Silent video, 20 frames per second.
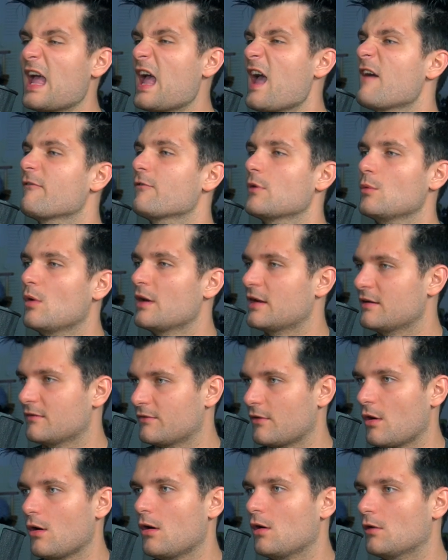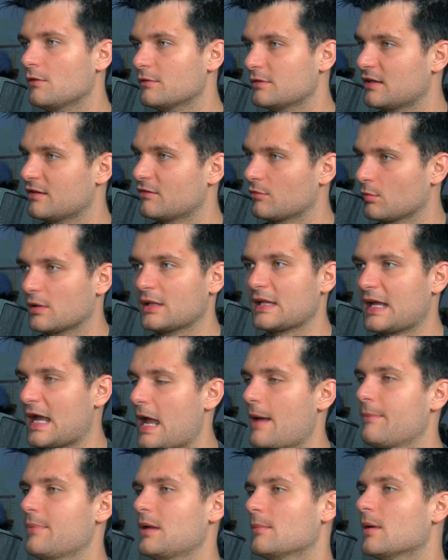everyone involved is really
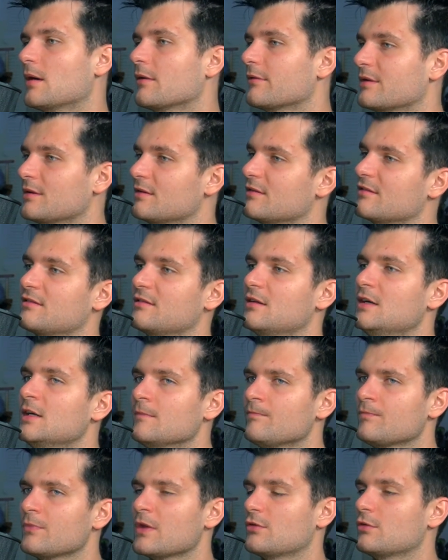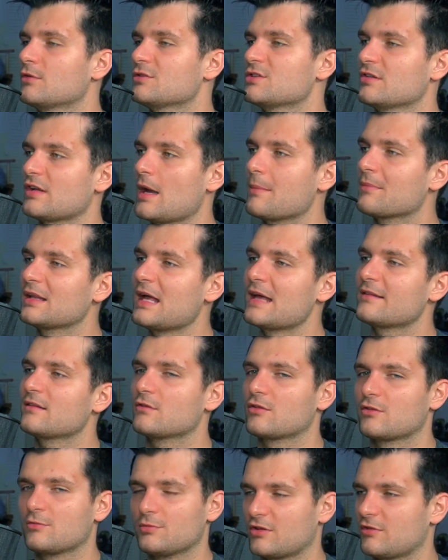happy about this. So it's just, I'm glad
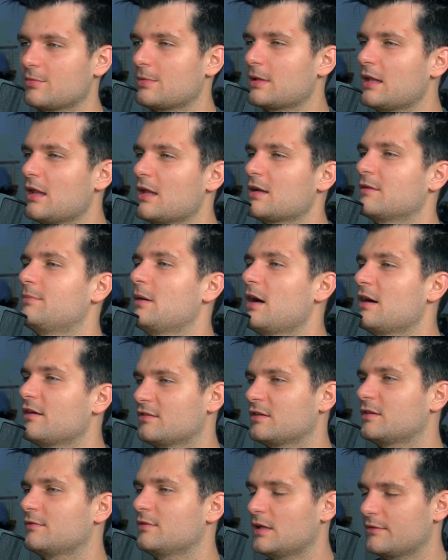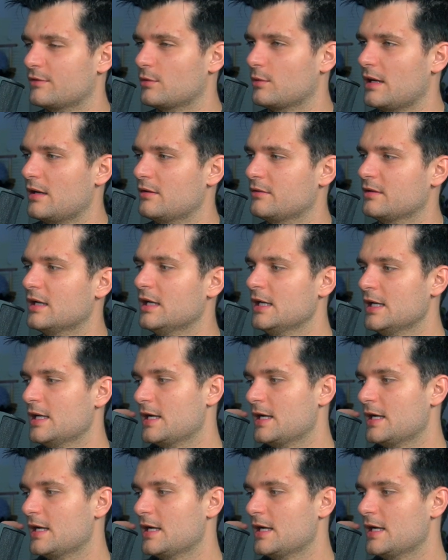that there's just been a lot of positive love around.